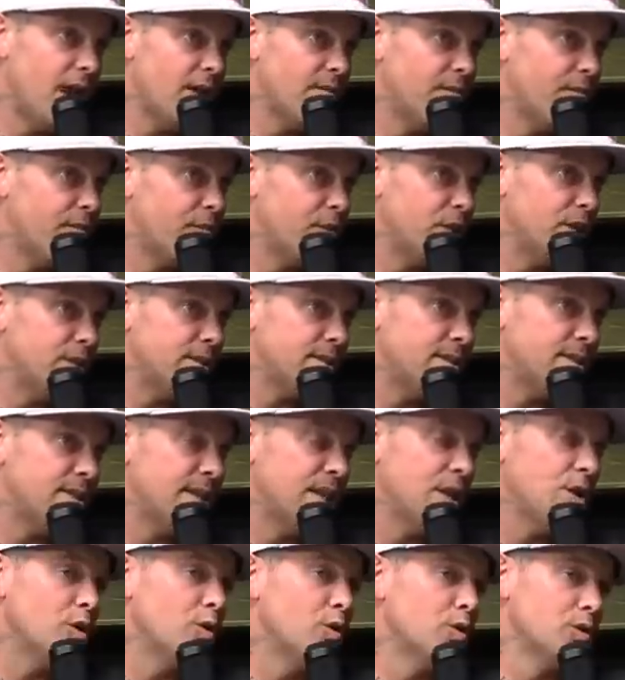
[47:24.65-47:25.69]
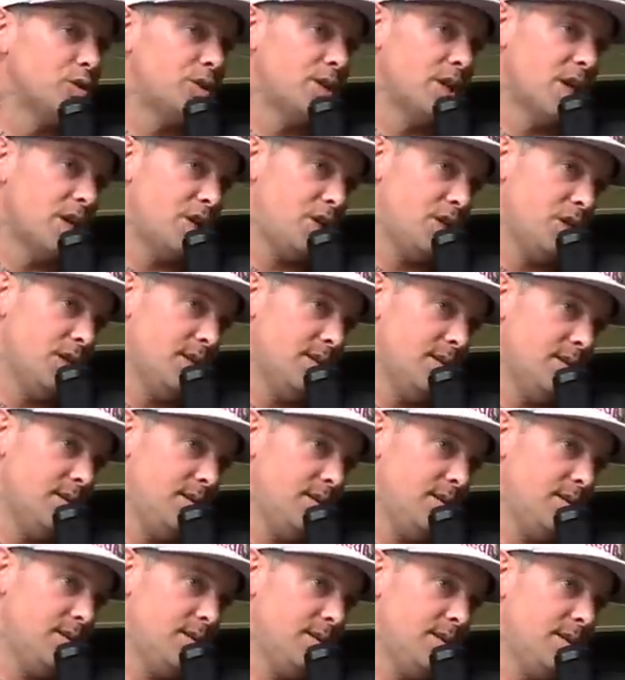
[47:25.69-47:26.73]
every single session
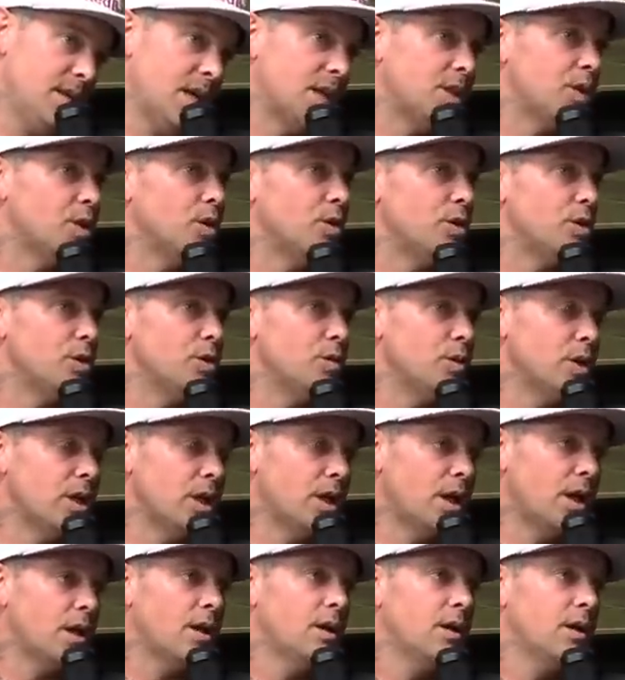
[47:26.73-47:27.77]
that they're doing.